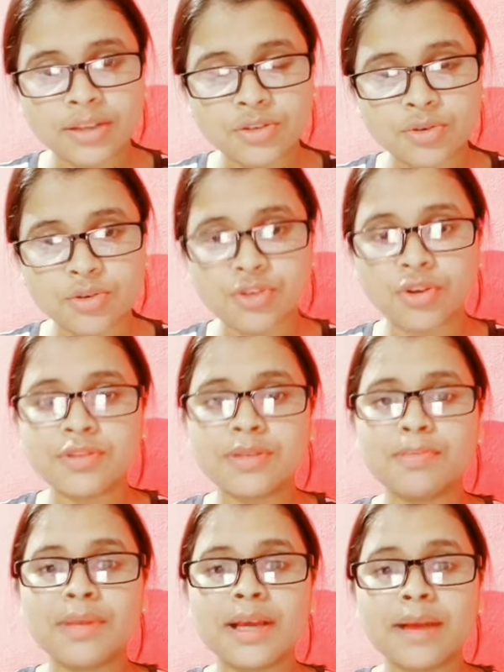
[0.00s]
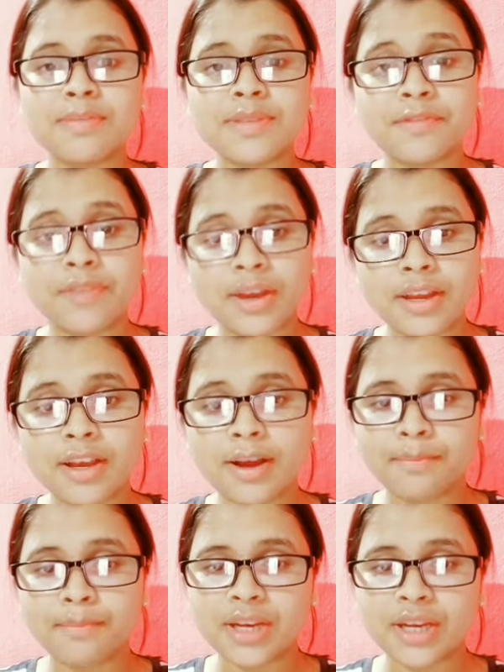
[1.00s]
sociology becomes a very
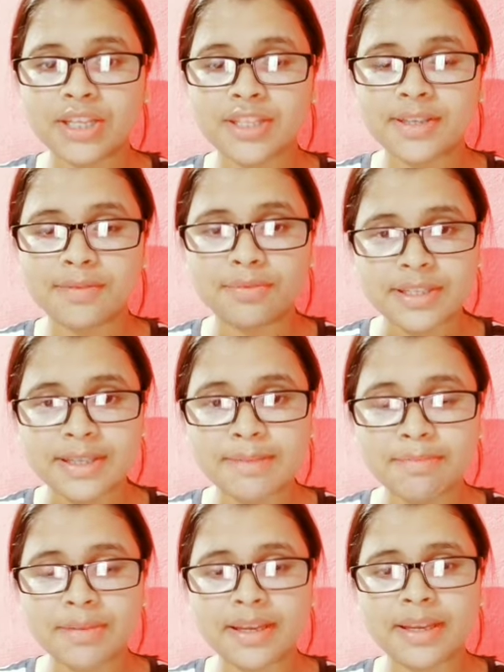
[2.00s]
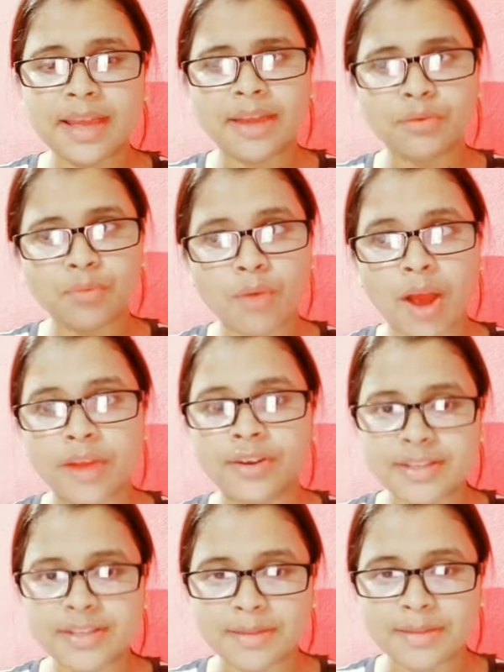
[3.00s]
comprehensive discipline and
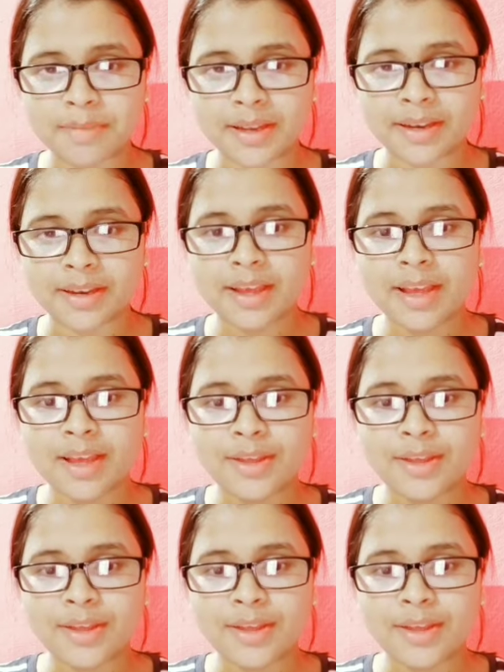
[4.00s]
wider discipline.